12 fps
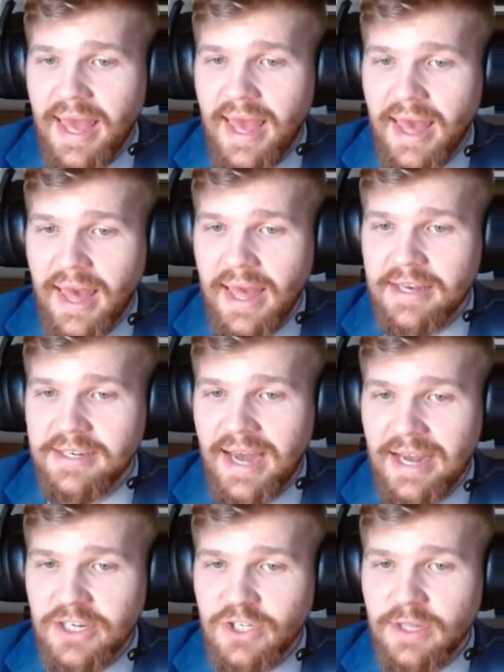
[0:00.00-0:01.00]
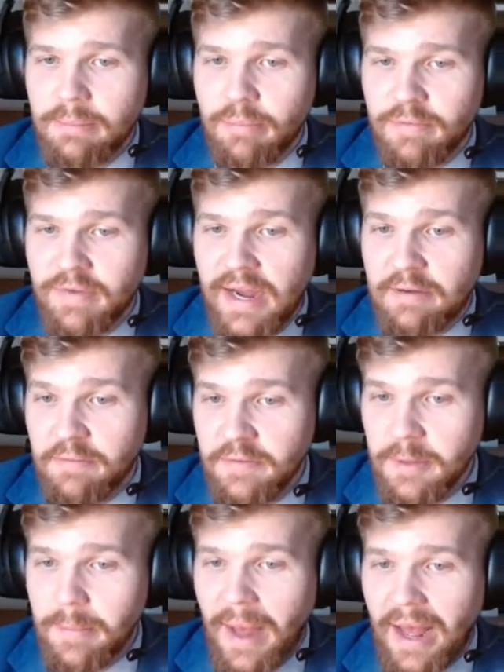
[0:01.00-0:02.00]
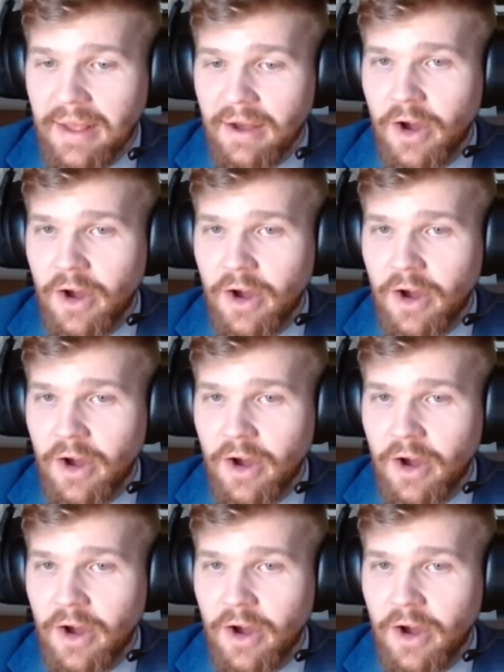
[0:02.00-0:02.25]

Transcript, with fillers: and to actually provide feedback